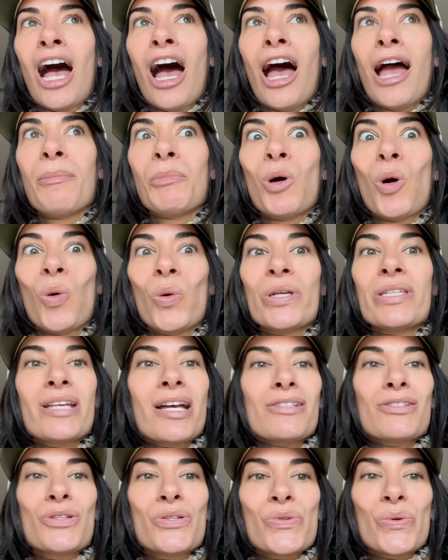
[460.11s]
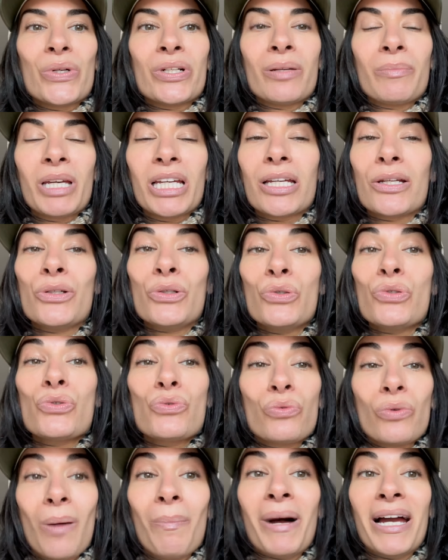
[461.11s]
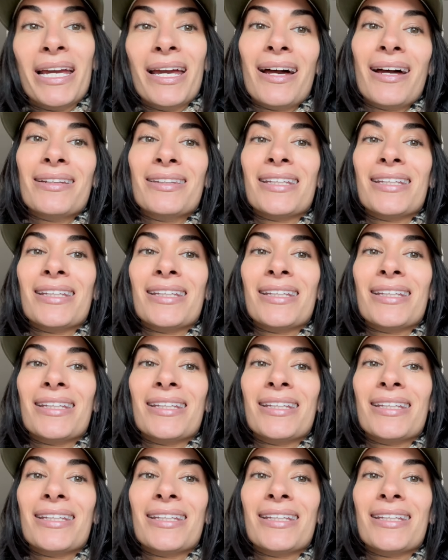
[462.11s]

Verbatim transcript: I'm always asking Jordan, I'm like, can you just rub my head?